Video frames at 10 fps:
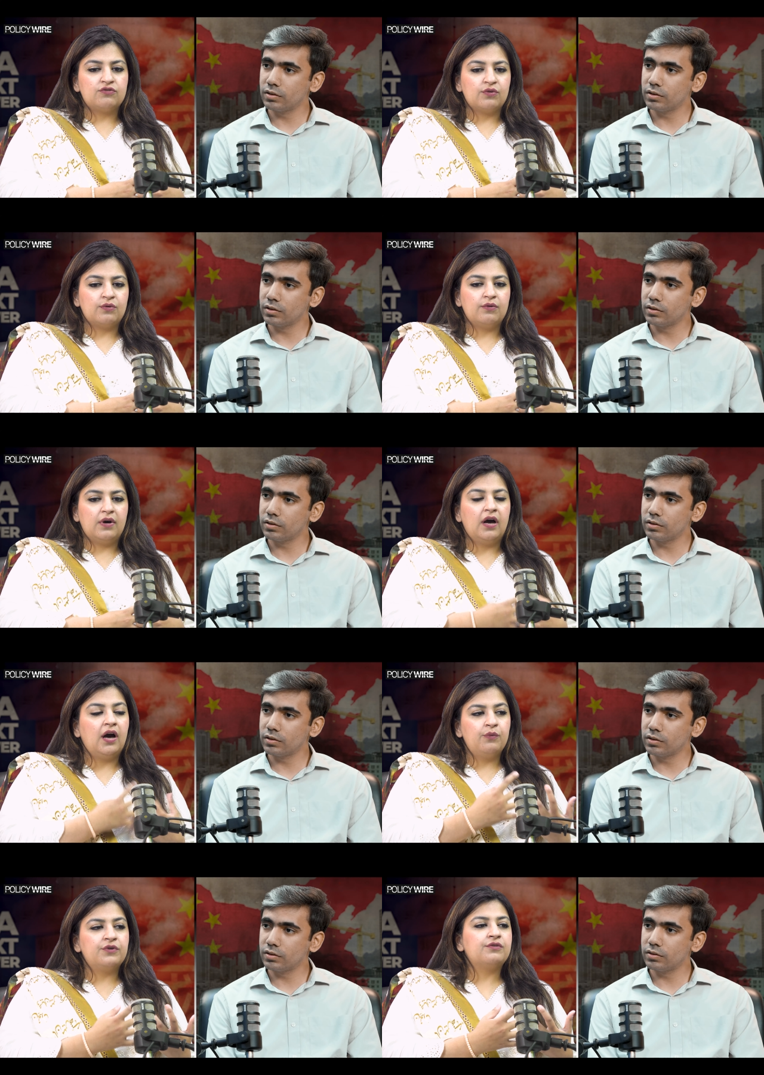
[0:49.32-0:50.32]
Speaker 1: So
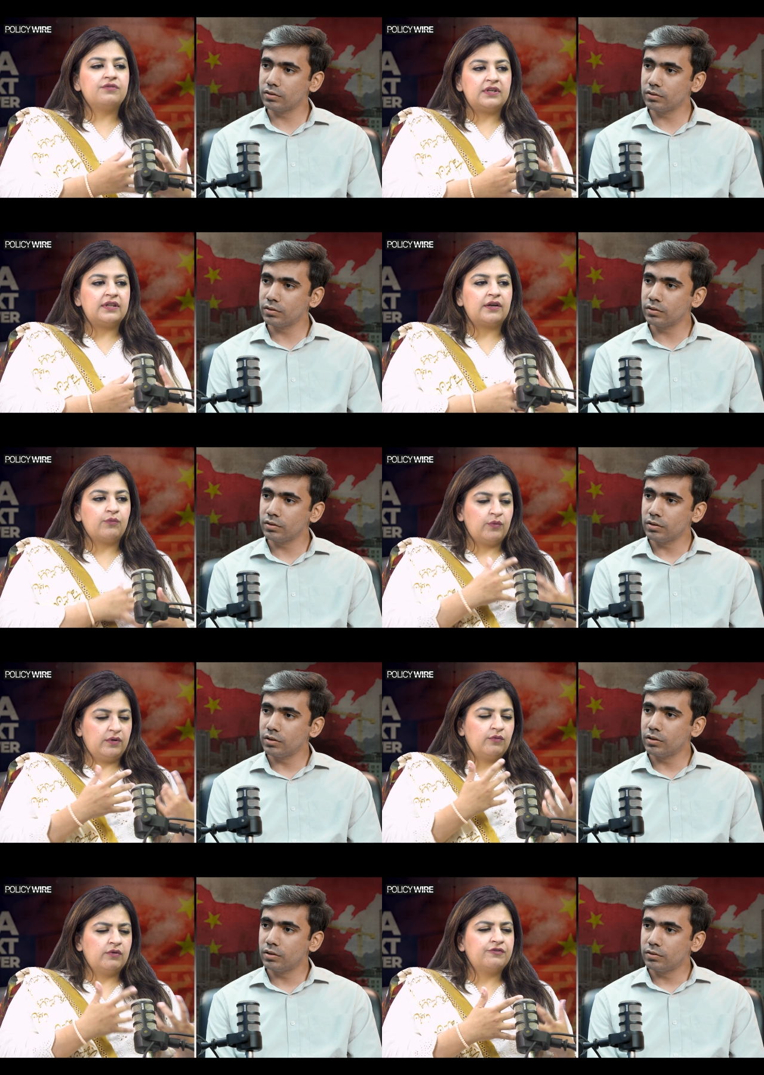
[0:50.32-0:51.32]
how would you see that?
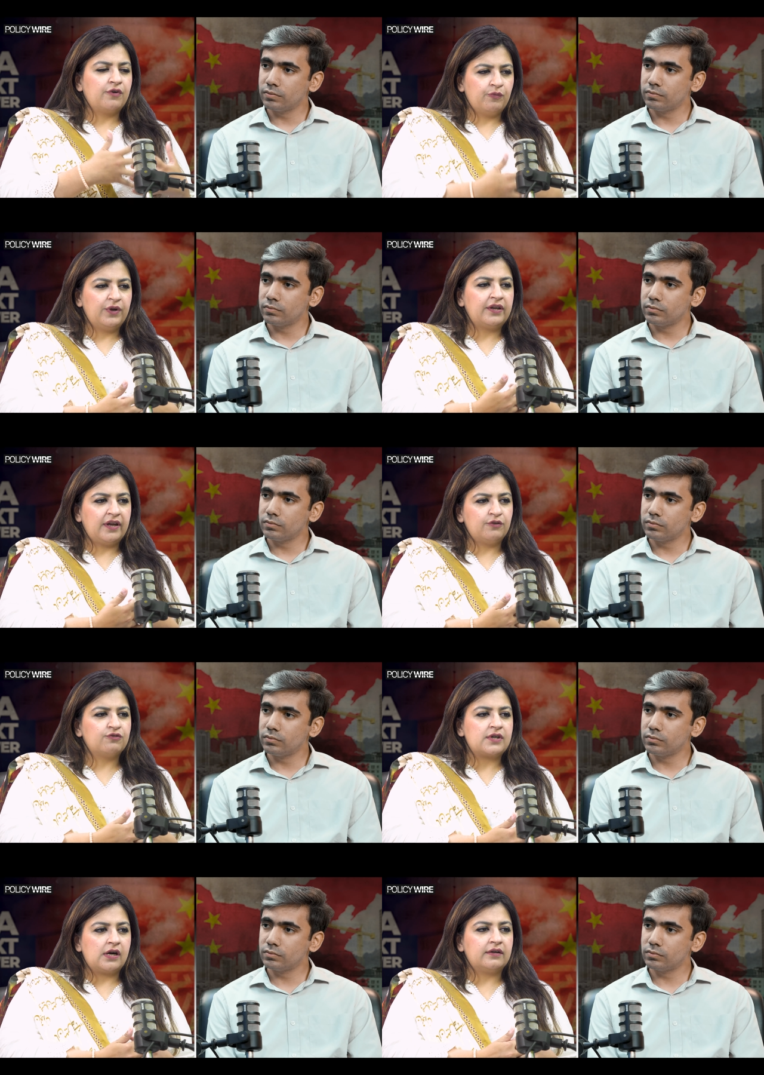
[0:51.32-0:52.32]
From where can
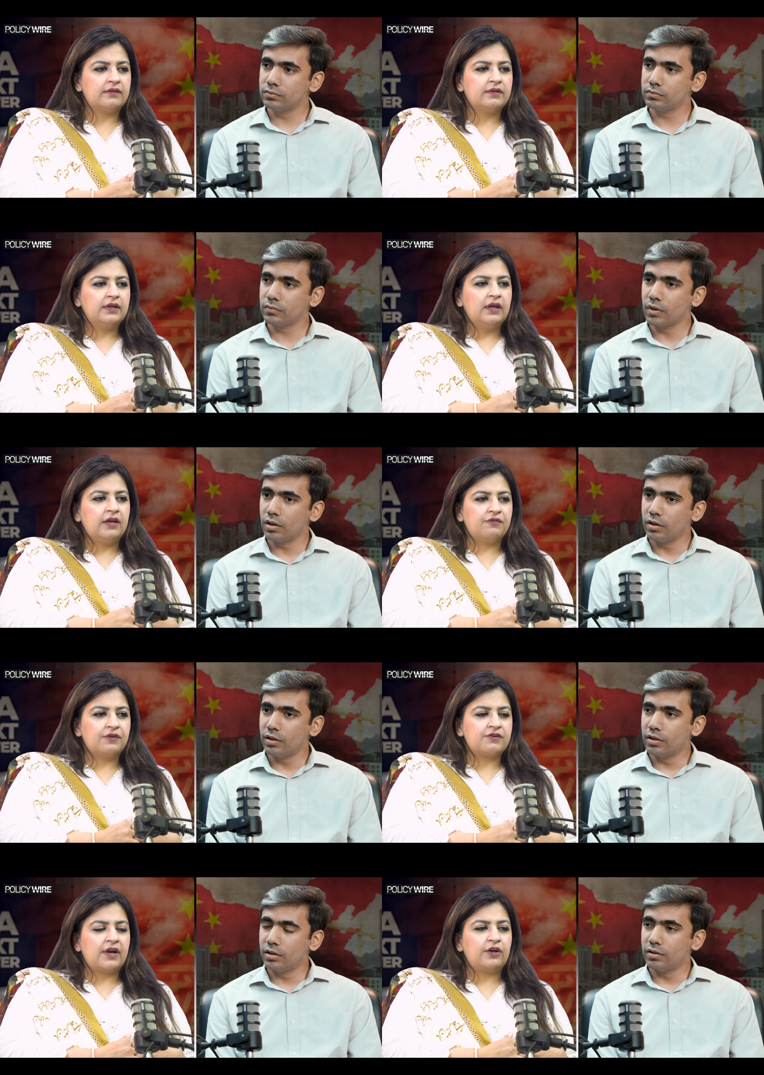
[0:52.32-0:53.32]
you start
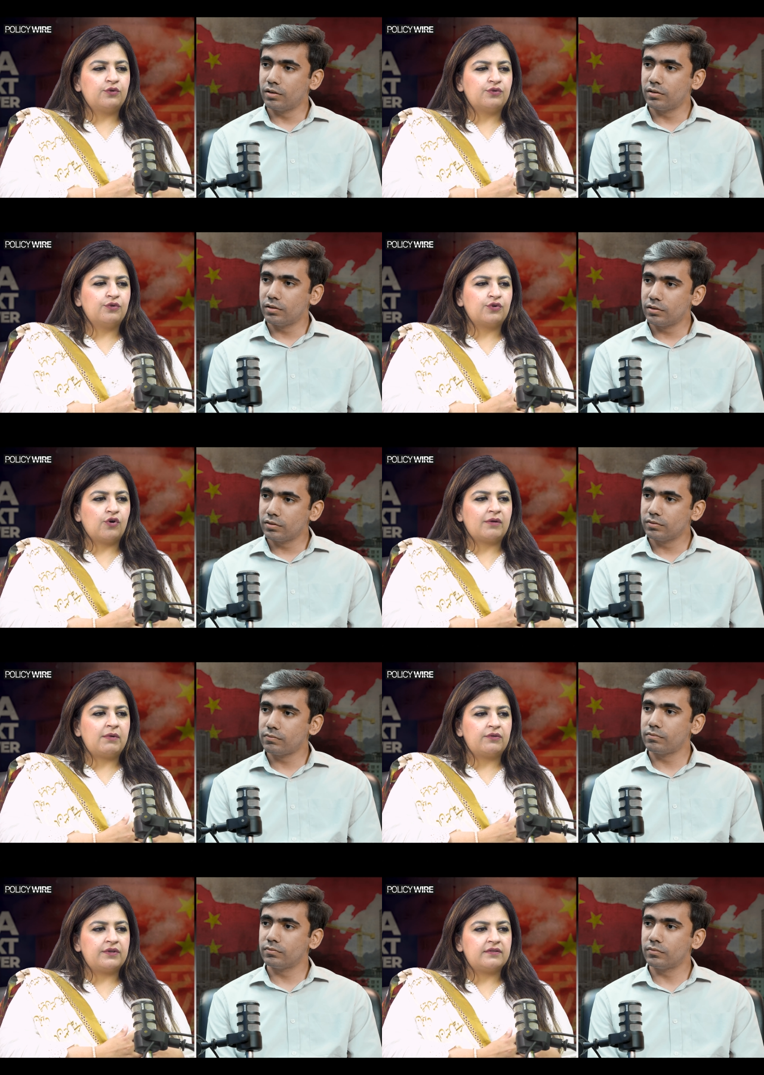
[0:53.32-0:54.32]
if you're trying to you know talk
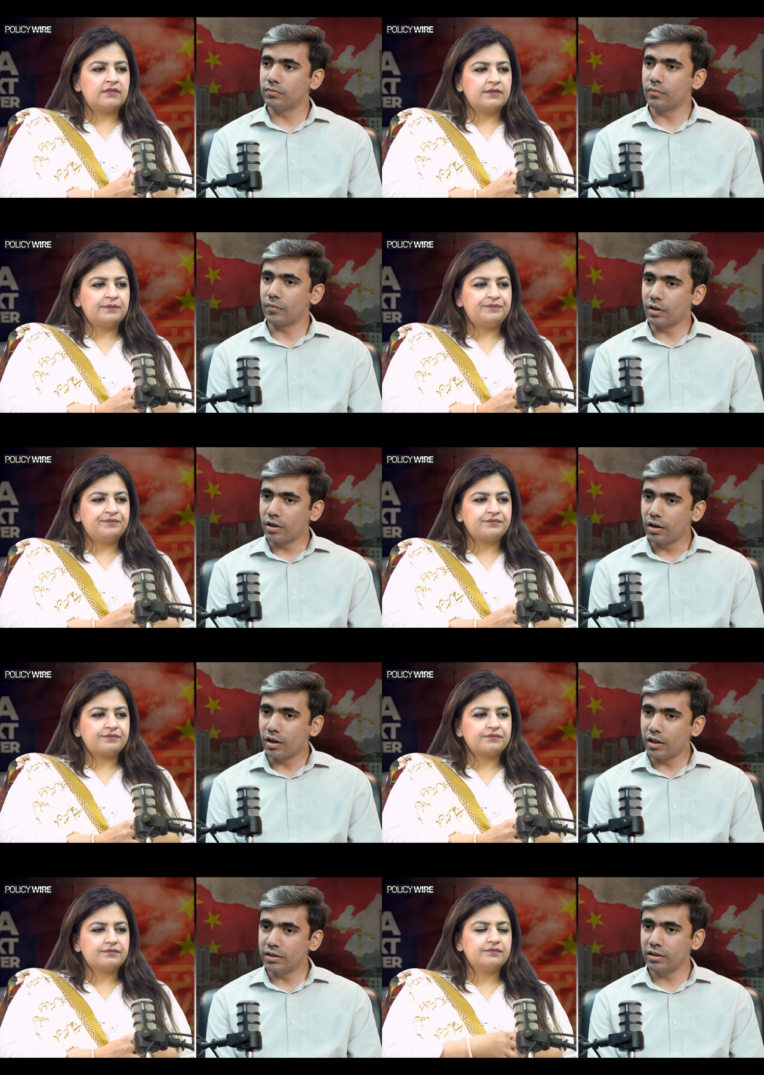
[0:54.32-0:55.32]
about this?
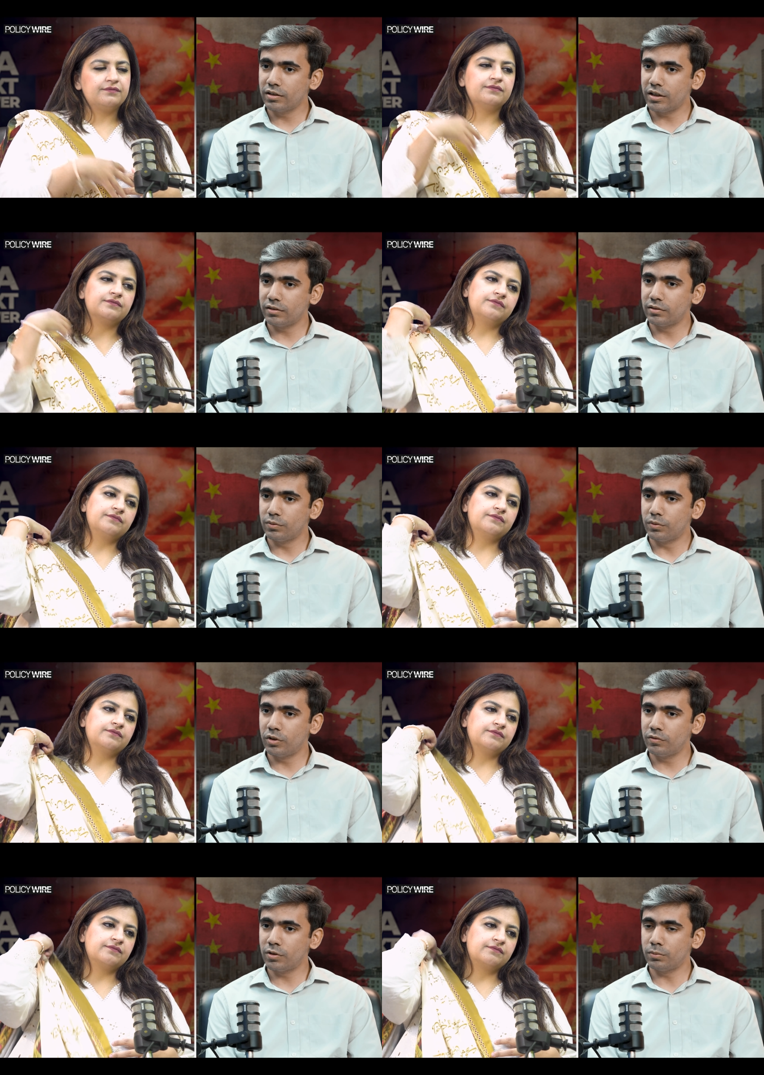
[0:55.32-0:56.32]
Speaker 2: I think that
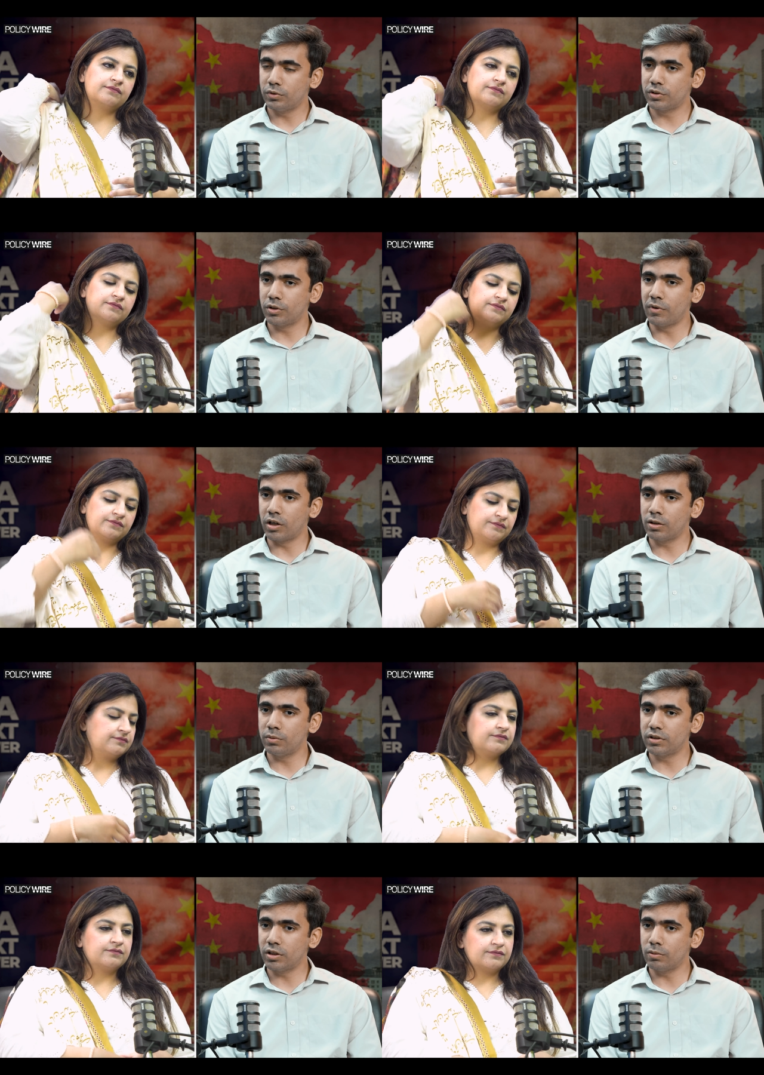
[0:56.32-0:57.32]
one of the most
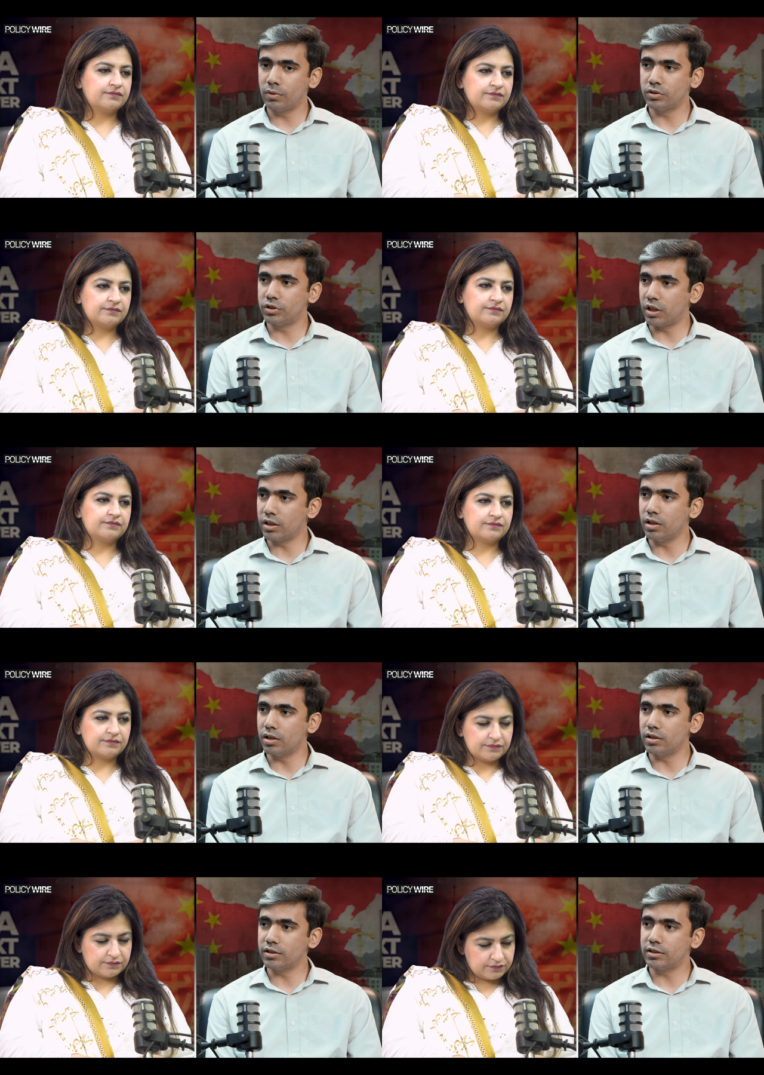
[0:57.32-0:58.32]
remarkable thing about
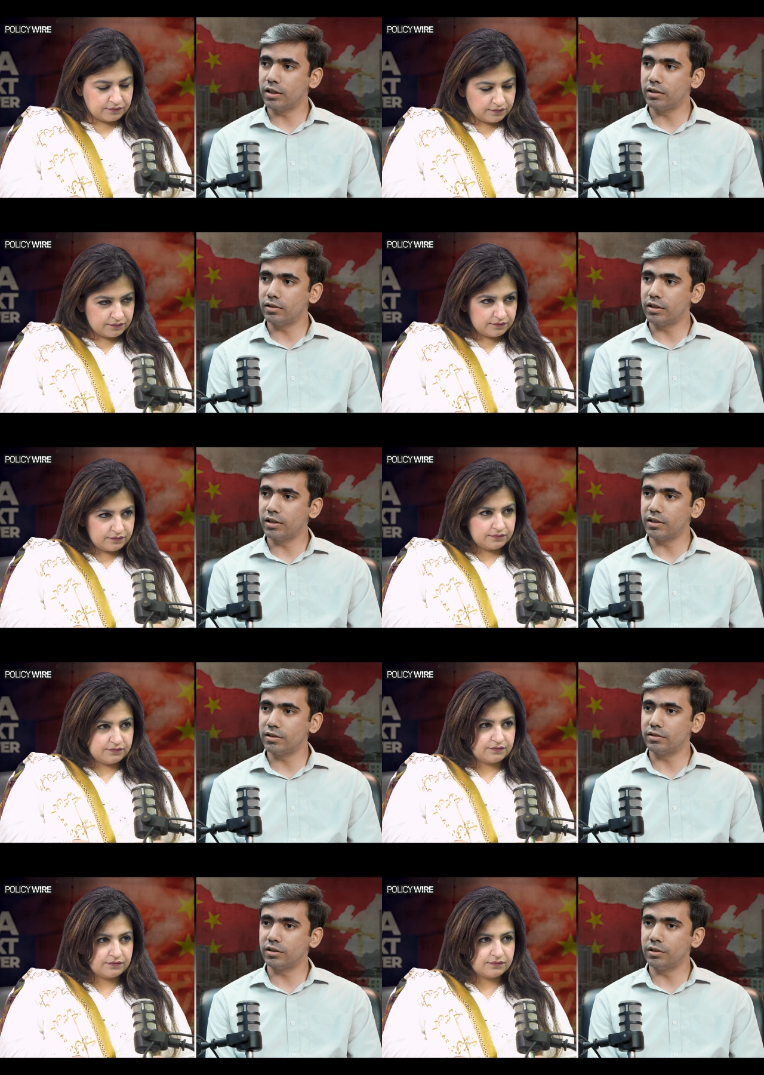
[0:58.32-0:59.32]
China is that it
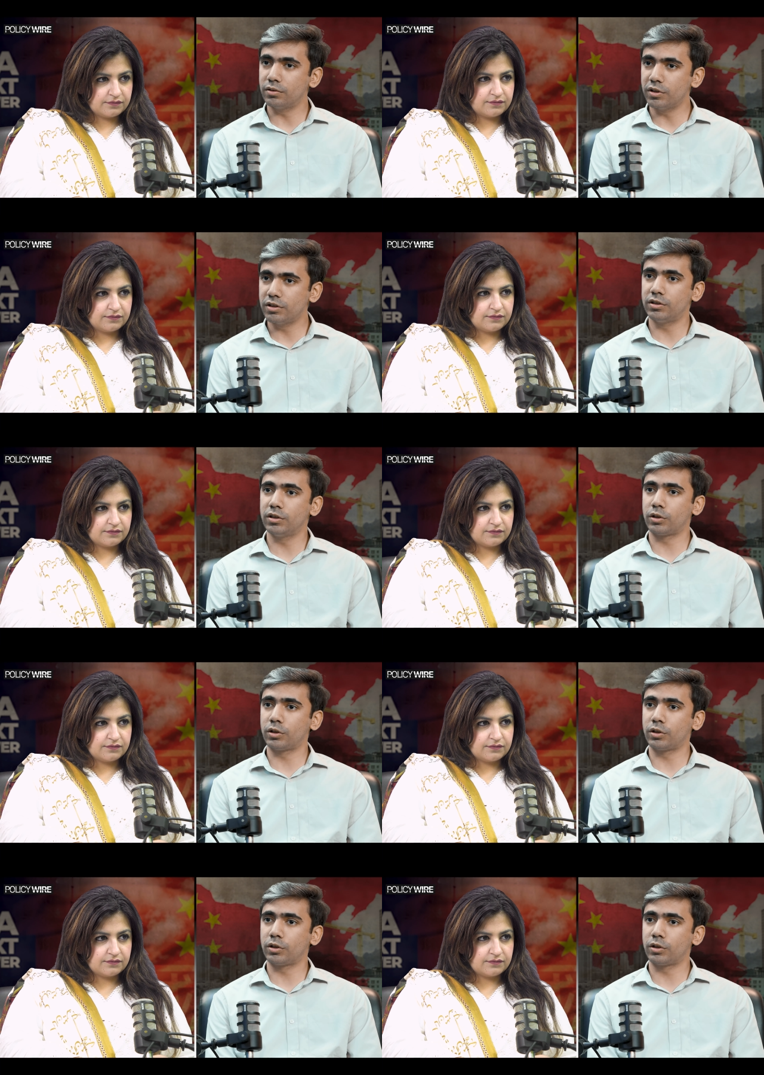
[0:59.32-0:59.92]
has increased its